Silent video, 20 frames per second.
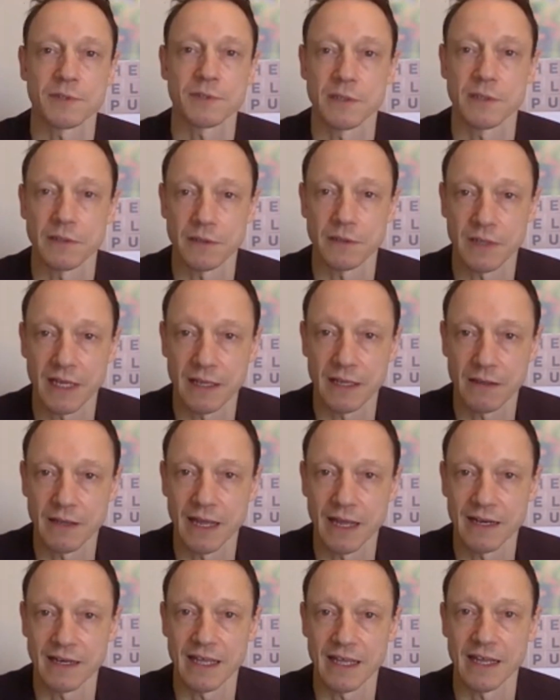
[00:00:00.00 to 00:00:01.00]

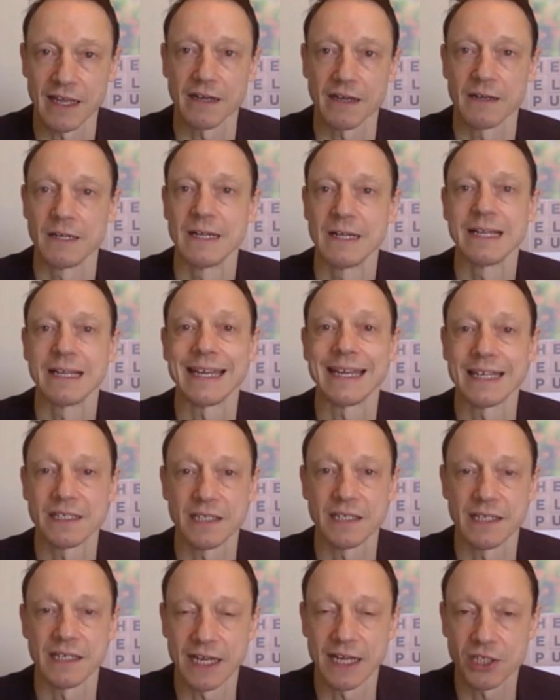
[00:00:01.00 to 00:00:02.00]
and get it
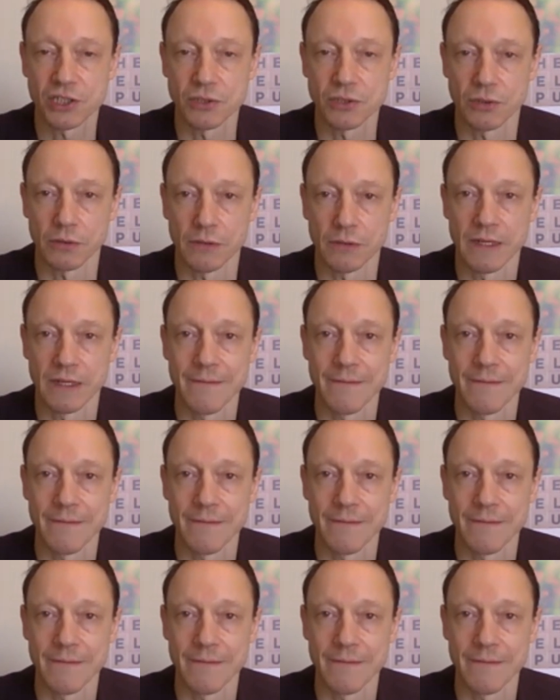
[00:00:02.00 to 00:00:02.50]
international.